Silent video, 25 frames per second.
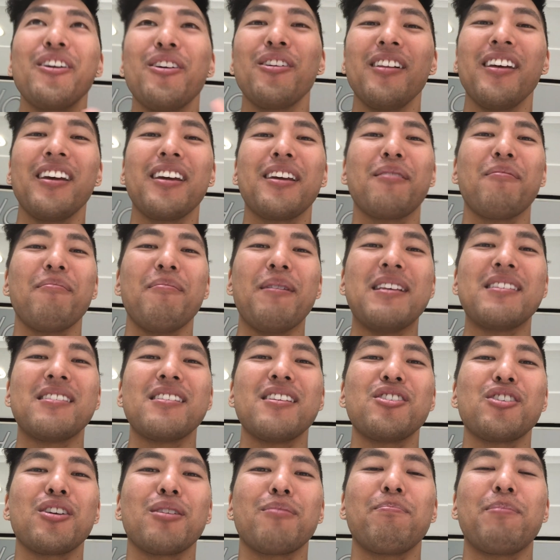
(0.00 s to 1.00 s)
You're like
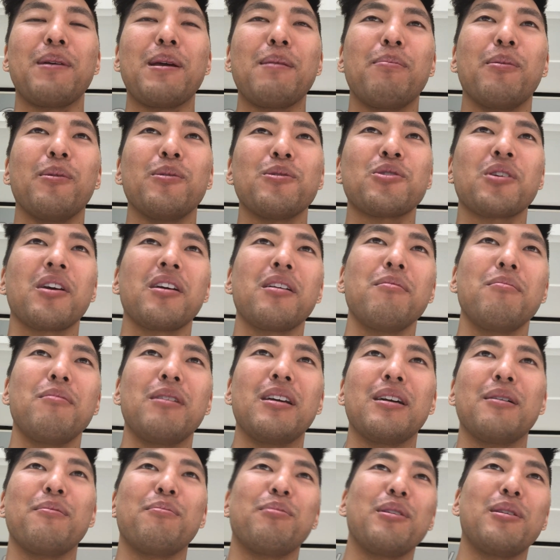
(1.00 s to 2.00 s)
messaging people, trying to
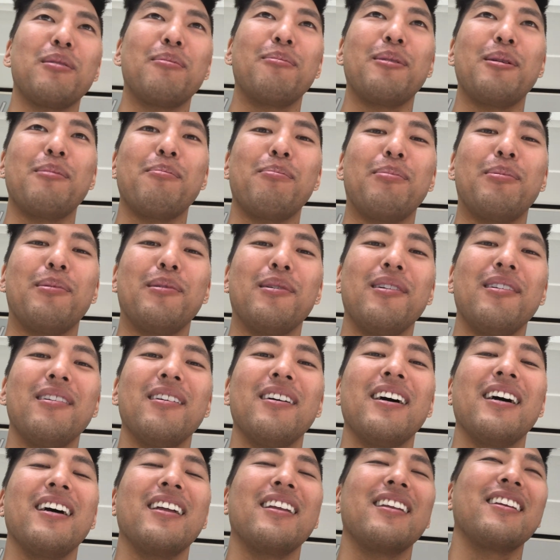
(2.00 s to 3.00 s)
meet up with
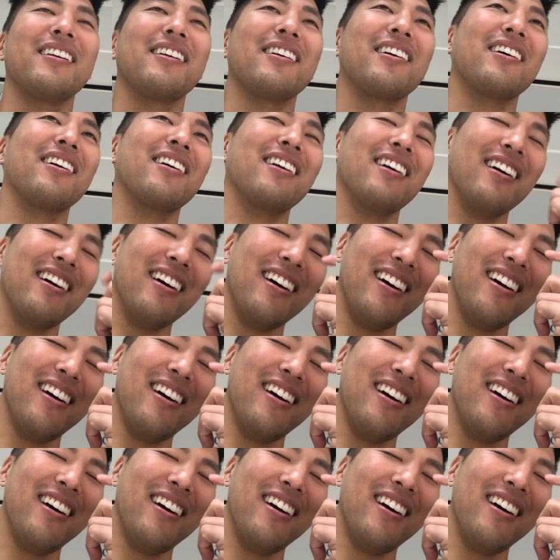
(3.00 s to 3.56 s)
people, and you're